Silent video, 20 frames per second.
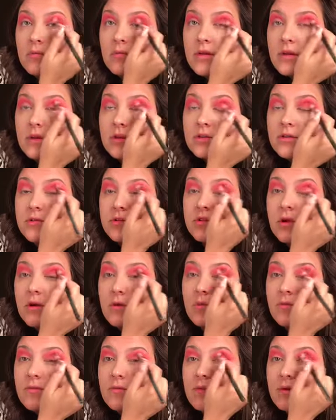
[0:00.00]
because you
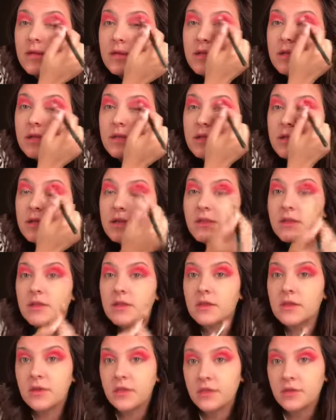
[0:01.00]
don't want
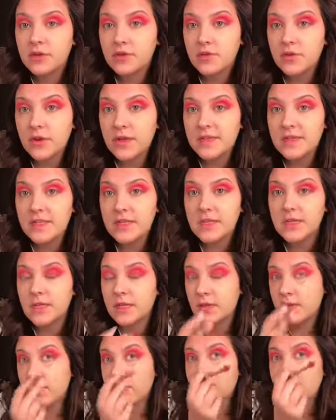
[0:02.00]
anything like too crazy in
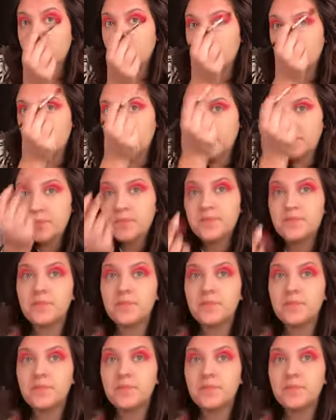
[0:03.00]
the inner corner